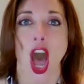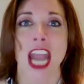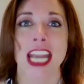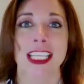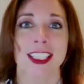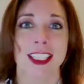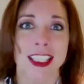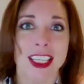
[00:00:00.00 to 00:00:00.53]

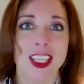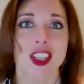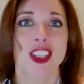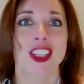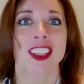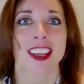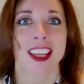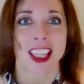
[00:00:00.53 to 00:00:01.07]

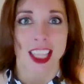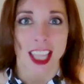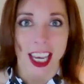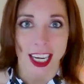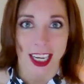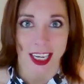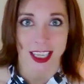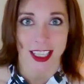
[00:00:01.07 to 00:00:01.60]
ideal
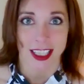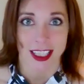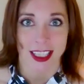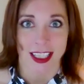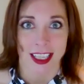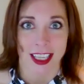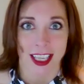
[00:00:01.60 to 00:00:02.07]
clients